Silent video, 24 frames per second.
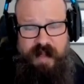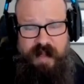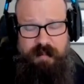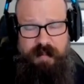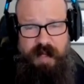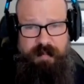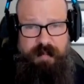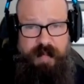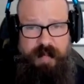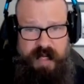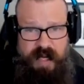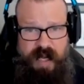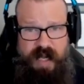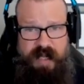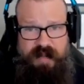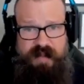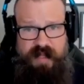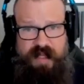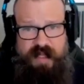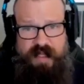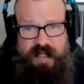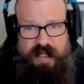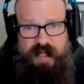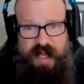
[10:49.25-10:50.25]
But I
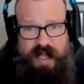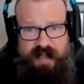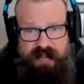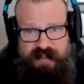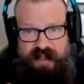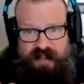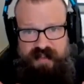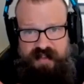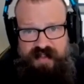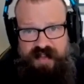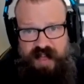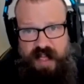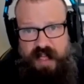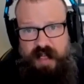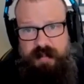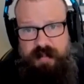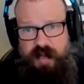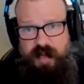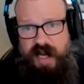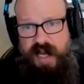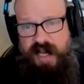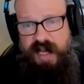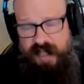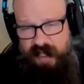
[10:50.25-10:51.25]
think
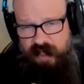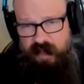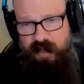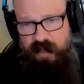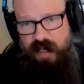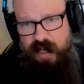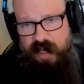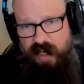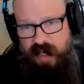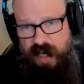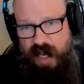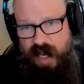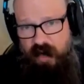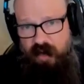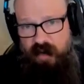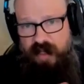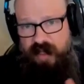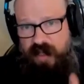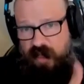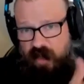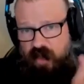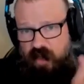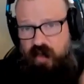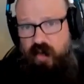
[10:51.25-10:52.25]
celebrating not
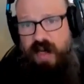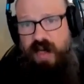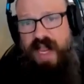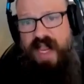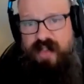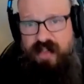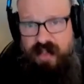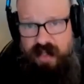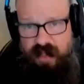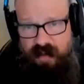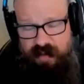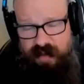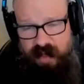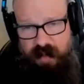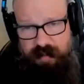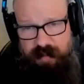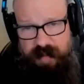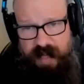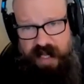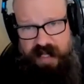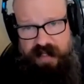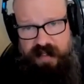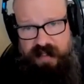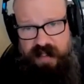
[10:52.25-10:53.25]
only the creation of the
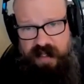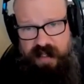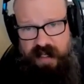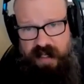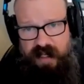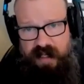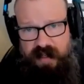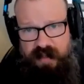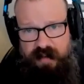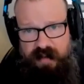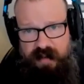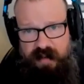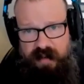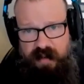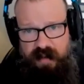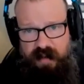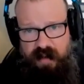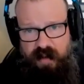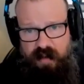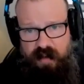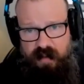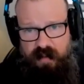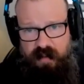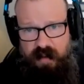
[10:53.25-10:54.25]
capacity,
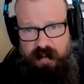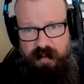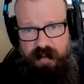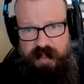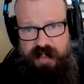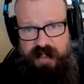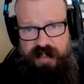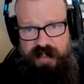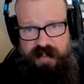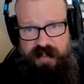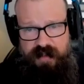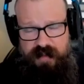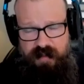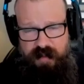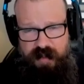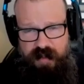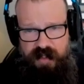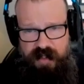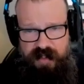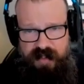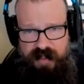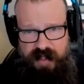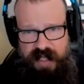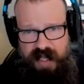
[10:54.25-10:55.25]
which is
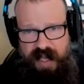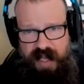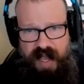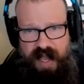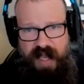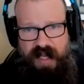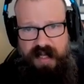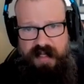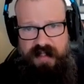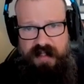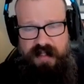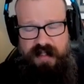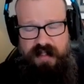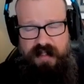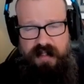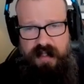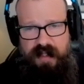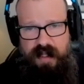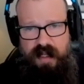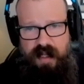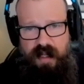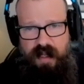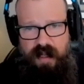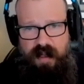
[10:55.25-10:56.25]
the act,
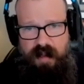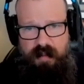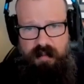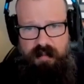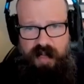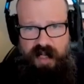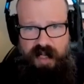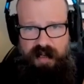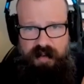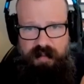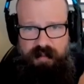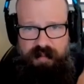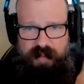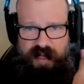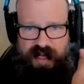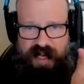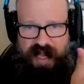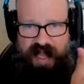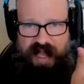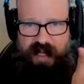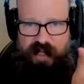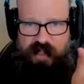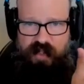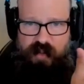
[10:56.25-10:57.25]
but
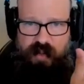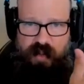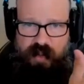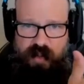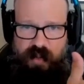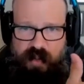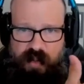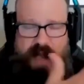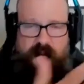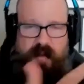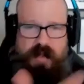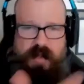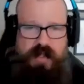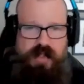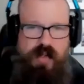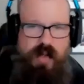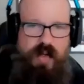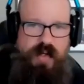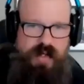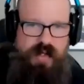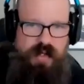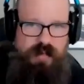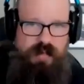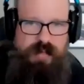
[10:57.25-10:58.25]
actually how it's
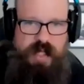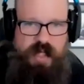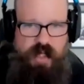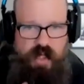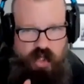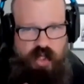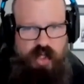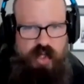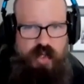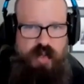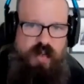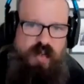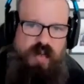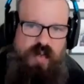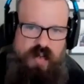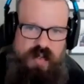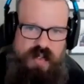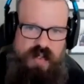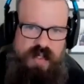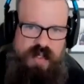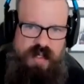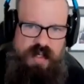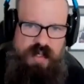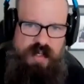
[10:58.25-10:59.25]
going to be
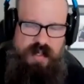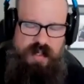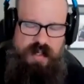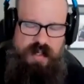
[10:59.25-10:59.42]
used.